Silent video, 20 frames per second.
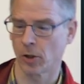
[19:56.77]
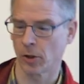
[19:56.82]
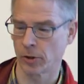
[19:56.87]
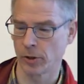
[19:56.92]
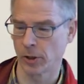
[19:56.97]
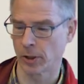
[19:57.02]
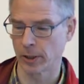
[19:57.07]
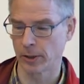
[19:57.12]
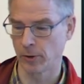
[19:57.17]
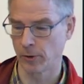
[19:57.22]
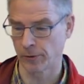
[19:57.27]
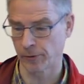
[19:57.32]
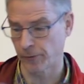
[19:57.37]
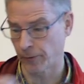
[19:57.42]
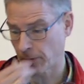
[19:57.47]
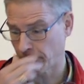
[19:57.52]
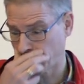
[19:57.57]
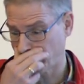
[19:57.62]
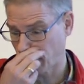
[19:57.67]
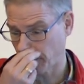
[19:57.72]
or you can use
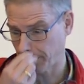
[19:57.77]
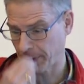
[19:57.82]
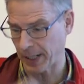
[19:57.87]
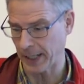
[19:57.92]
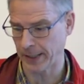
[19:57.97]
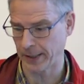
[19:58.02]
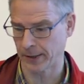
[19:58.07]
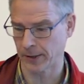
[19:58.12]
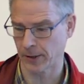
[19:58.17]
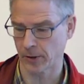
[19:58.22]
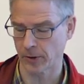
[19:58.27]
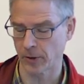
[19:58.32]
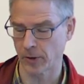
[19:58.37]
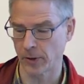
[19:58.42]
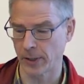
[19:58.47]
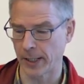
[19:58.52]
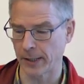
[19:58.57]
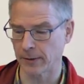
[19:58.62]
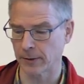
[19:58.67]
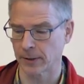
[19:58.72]
for, for Python or
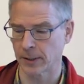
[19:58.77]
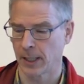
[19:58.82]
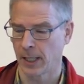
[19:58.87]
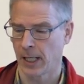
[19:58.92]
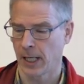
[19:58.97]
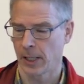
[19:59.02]
Nest,